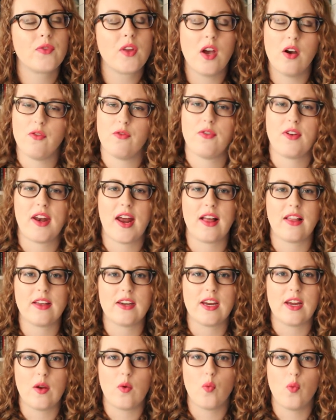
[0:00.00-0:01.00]
of
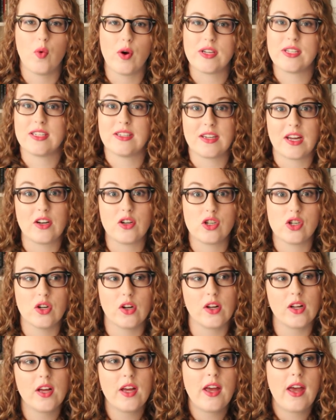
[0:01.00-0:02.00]
finality was
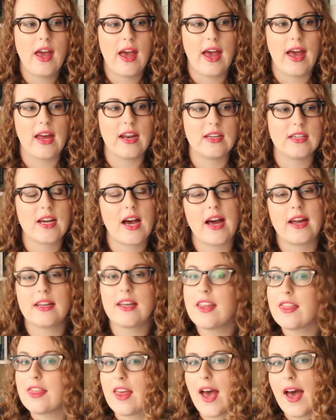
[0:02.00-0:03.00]
intentional, and I
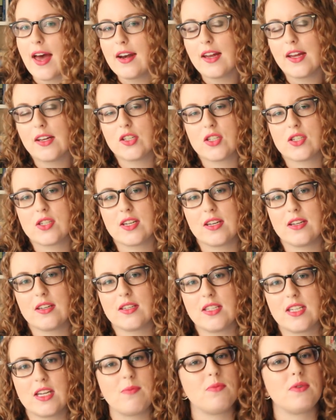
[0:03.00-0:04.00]
get that. It just
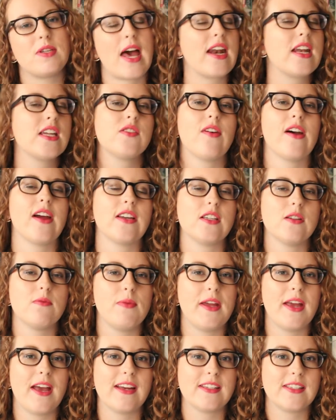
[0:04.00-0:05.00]
didn't seem satisfying to
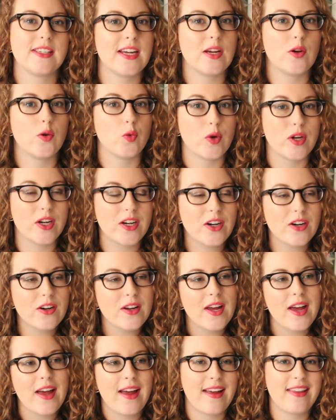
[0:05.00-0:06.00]
me as a reader,
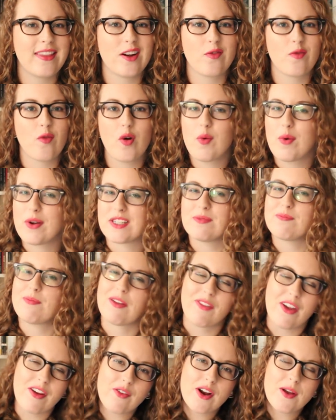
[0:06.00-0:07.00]
and therefore it wasn't
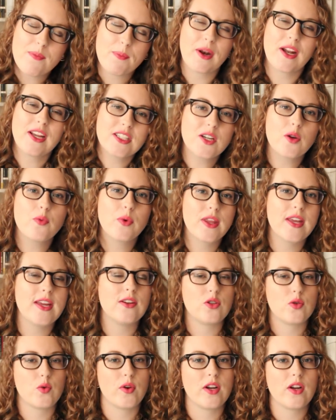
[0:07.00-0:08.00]
my favorite, but I still really
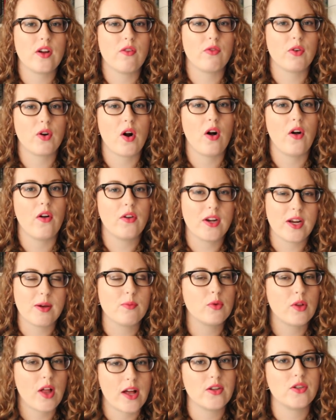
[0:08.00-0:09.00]
enjoyed it overall, and
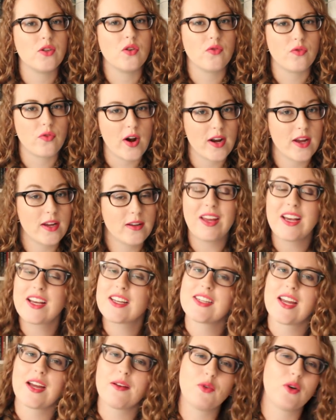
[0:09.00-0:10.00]
I'm glad to have read it.
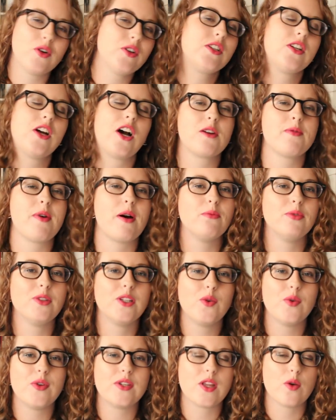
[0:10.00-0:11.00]
Next, I'm going to talk about
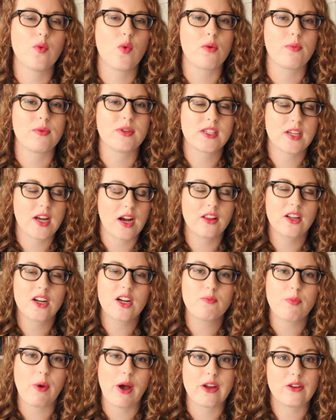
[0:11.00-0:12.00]
Blue is the Warmest
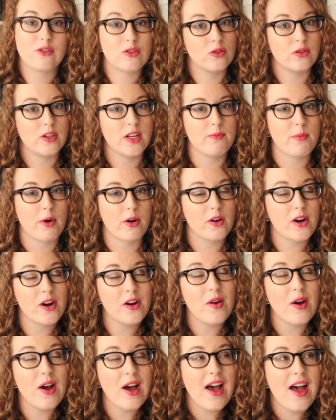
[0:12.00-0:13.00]
Color by Julie
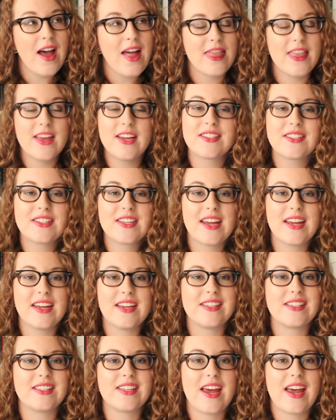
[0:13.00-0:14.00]
Maroh. This
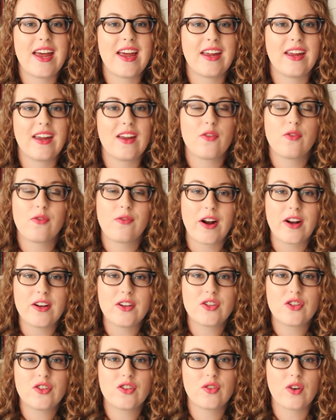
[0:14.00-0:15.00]
is a
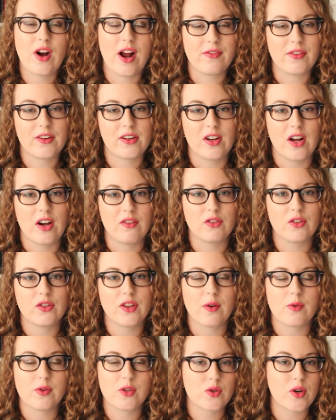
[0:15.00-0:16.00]
French graphic novel
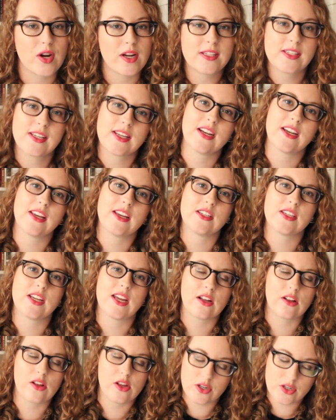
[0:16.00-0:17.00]
that was translated into
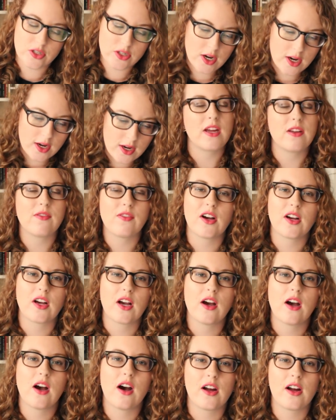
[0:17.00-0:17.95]
English by Ivanka